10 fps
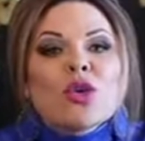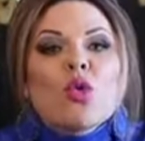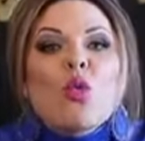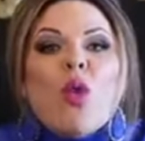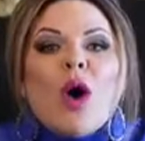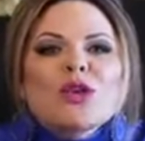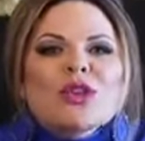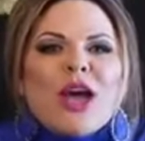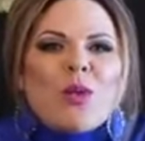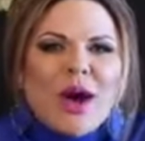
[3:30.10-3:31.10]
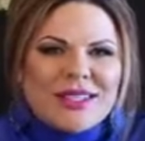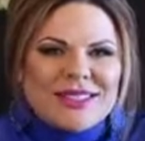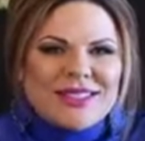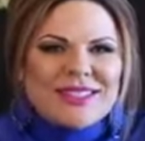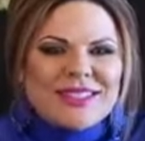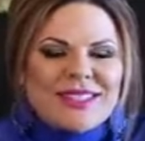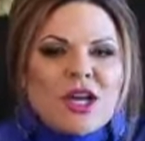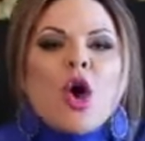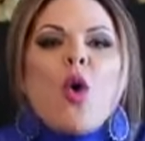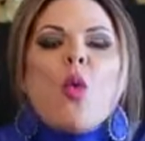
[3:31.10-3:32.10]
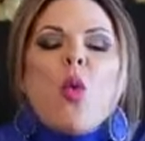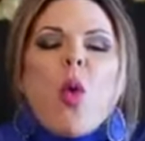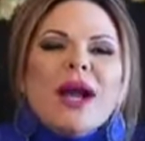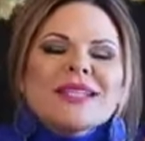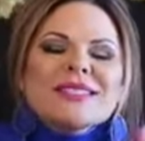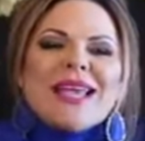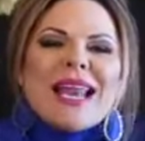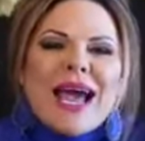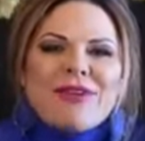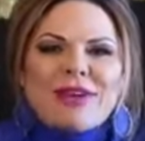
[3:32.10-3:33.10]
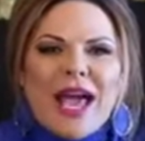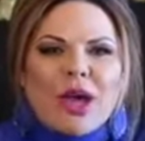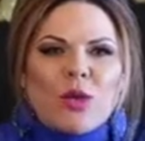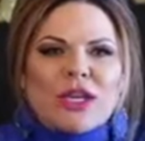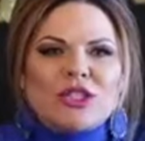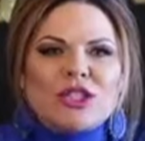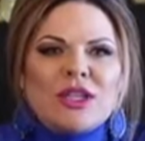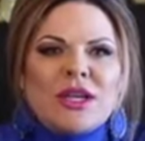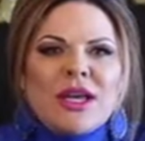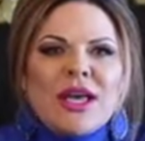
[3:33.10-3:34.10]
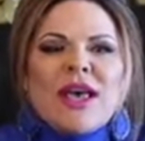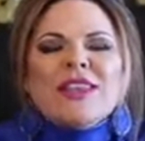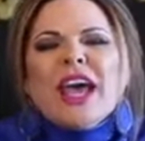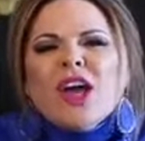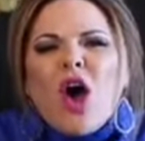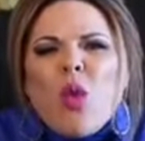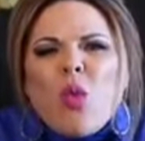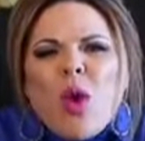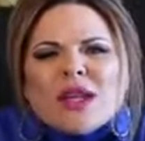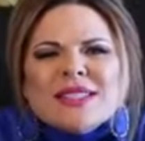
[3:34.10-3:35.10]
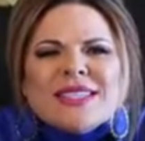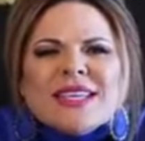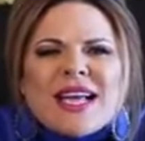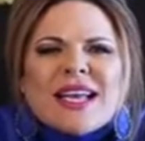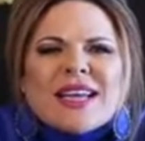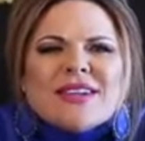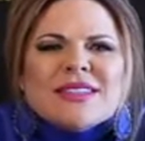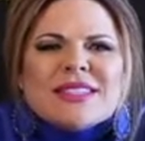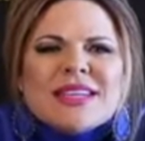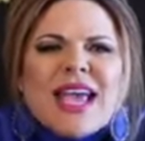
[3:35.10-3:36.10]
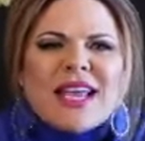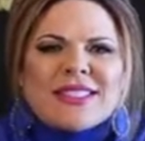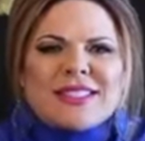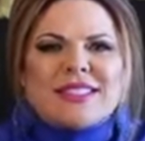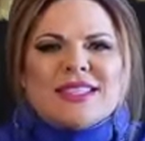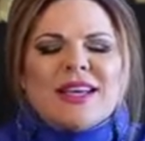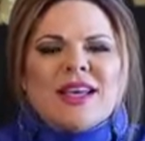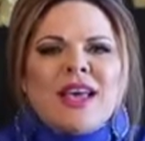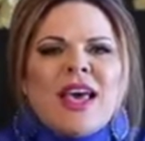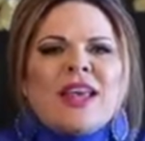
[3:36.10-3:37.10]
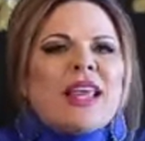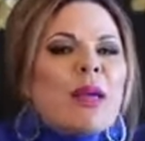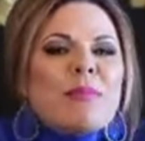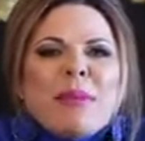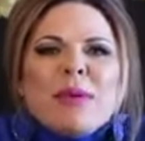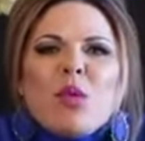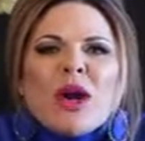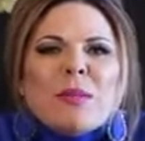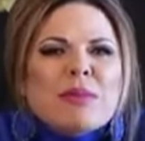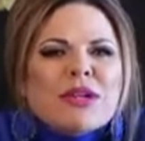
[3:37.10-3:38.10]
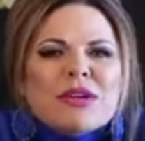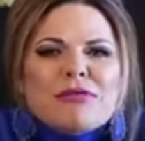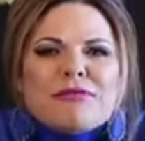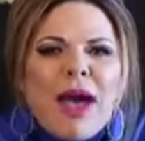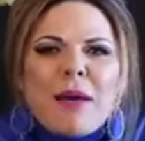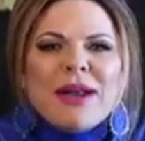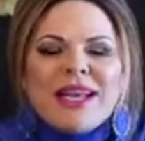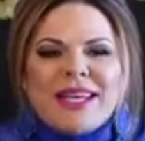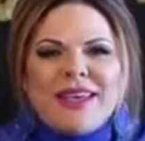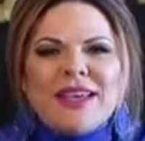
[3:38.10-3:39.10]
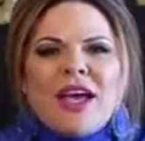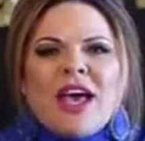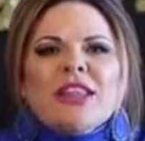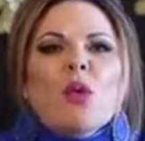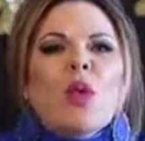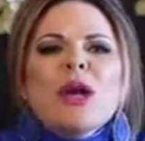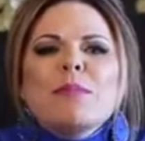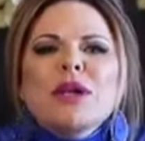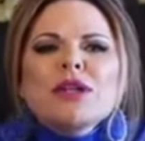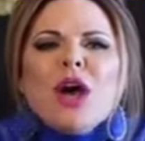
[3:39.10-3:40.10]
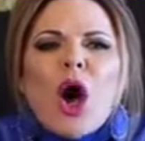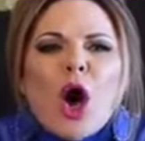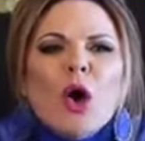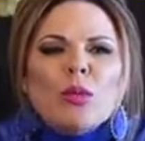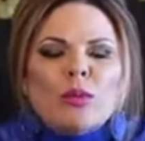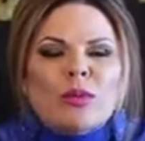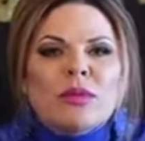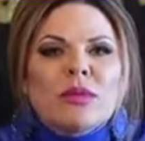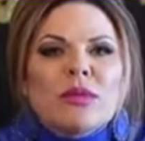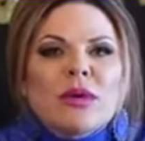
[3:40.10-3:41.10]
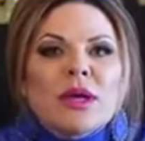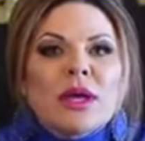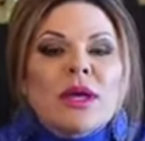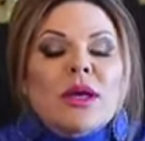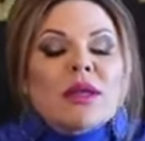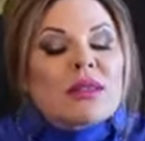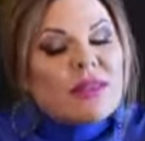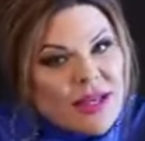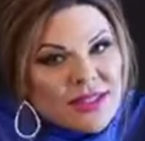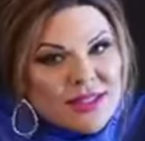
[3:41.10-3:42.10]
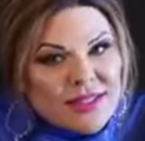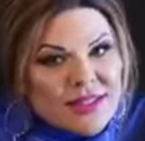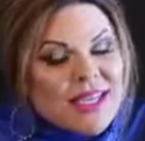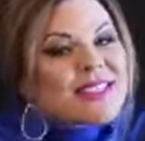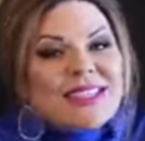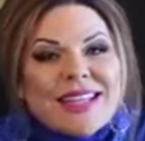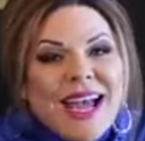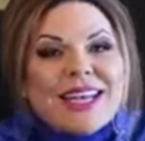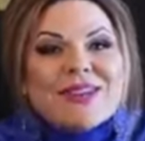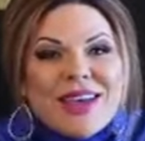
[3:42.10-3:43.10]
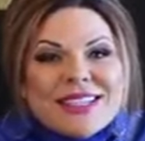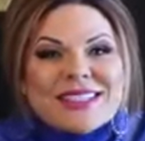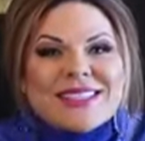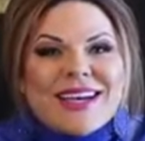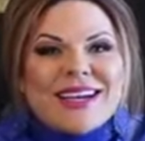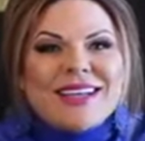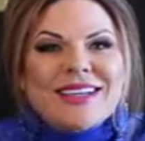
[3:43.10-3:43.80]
What do they want? What is their love language? They are wanting a little nest. They maybe want to build a family. They want to build a home. This isn't an investor.